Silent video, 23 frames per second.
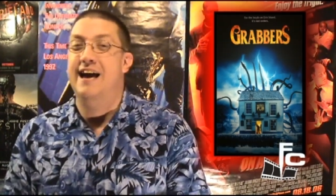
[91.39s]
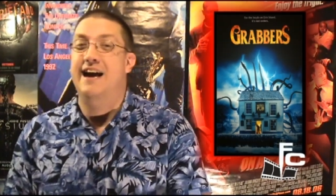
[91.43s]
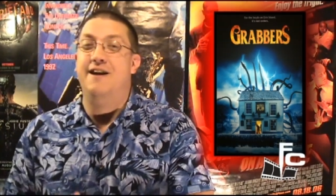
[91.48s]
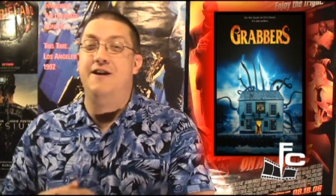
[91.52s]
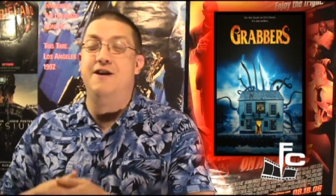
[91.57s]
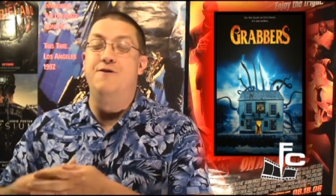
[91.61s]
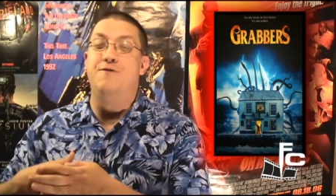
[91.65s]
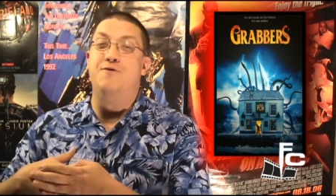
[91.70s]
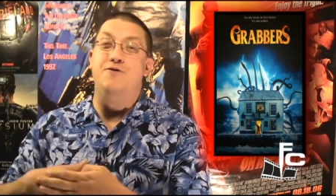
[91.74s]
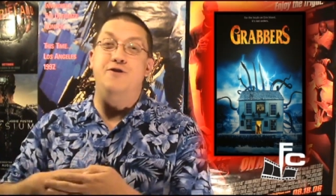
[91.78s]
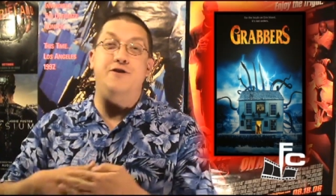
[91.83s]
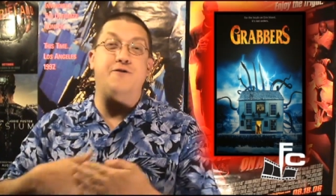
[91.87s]

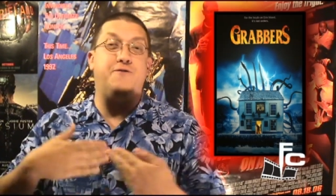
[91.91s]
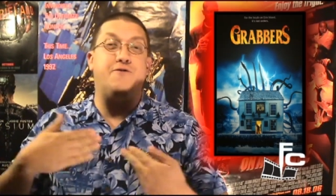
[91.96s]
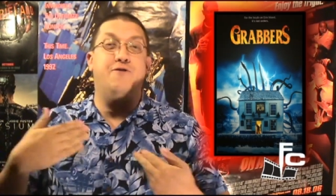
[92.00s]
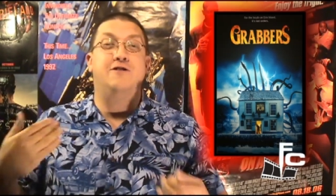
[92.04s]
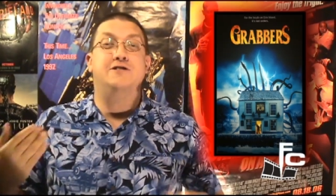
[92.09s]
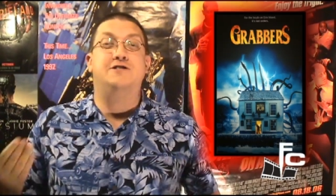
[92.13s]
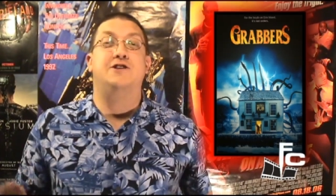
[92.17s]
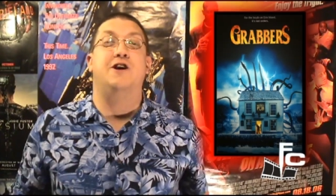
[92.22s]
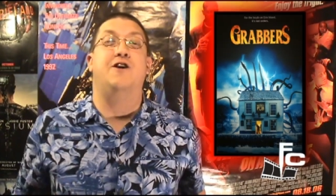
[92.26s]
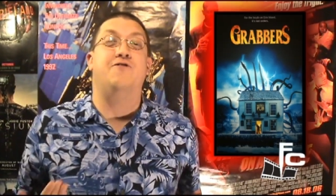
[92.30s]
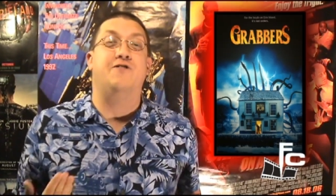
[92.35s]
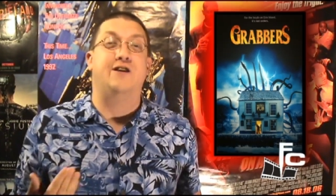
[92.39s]
You, you
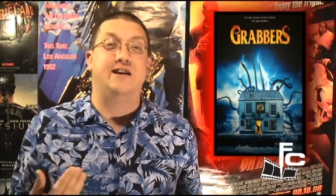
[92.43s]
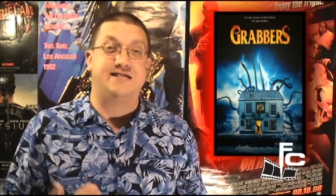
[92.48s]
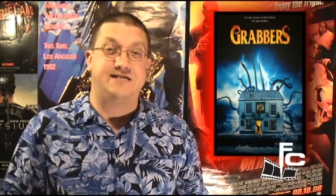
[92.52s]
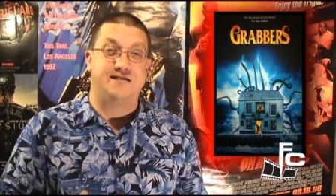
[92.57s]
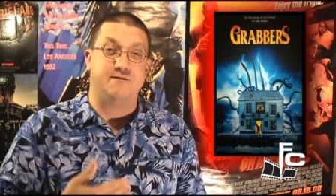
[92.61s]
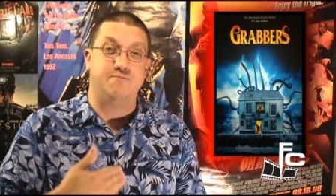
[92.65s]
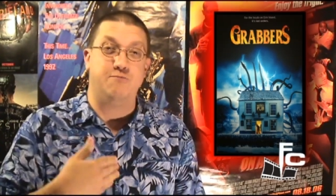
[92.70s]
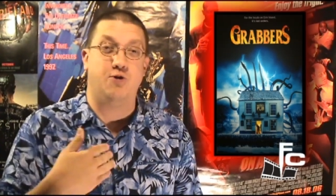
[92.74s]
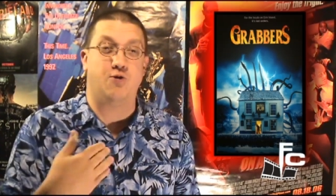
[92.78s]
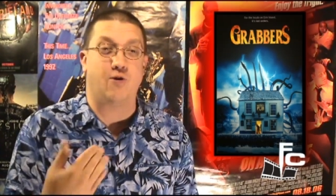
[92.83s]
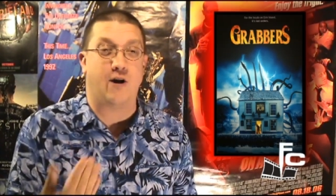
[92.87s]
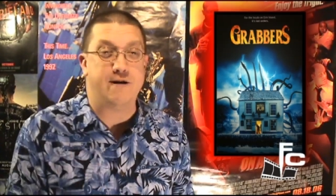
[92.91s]
first off get
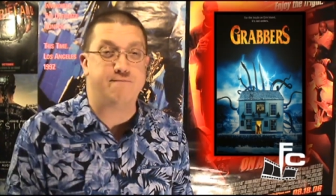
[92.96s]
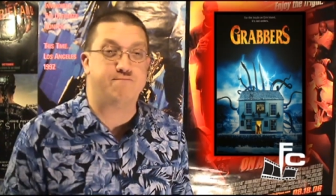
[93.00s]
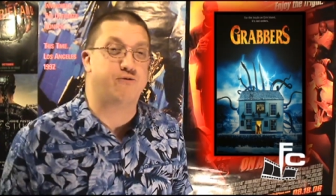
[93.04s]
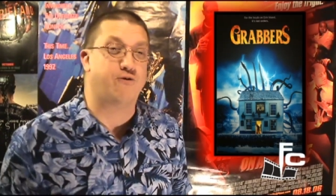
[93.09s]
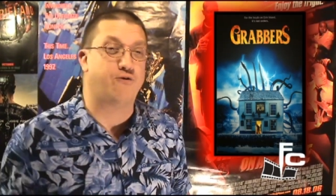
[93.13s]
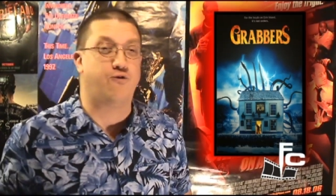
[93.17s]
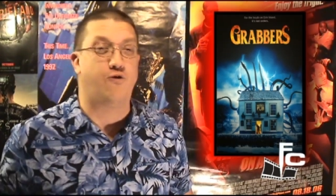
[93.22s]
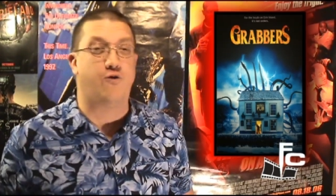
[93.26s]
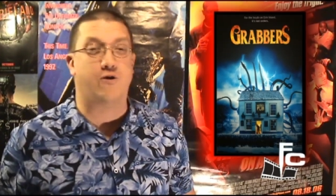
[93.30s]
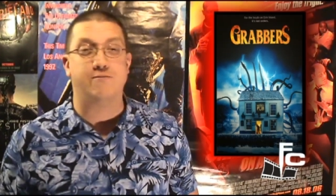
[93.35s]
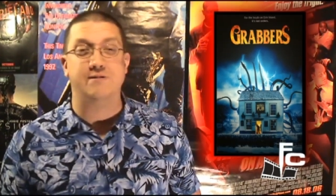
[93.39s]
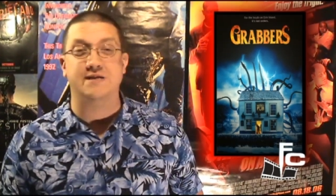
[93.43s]
some great
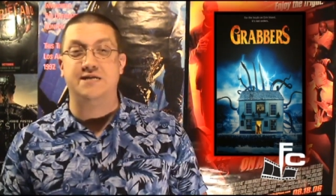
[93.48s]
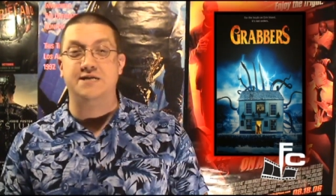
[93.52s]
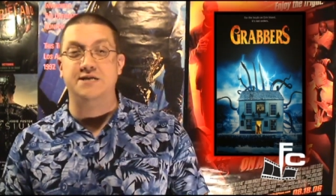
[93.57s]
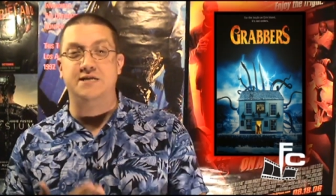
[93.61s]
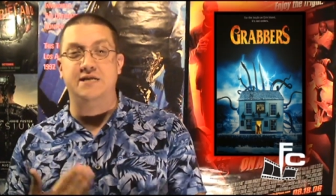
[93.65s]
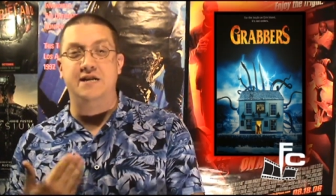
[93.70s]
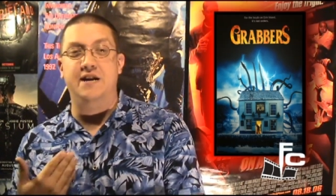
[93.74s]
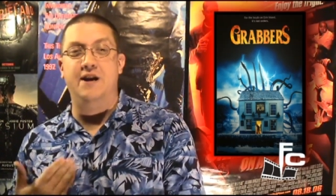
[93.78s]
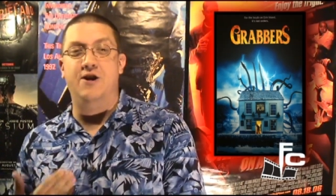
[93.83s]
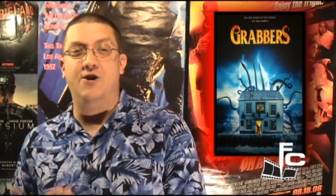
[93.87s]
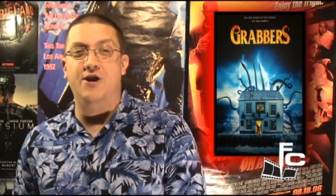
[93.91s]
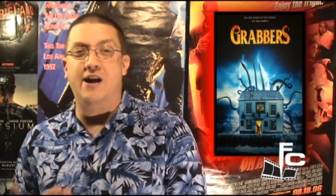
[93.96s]
performances in here.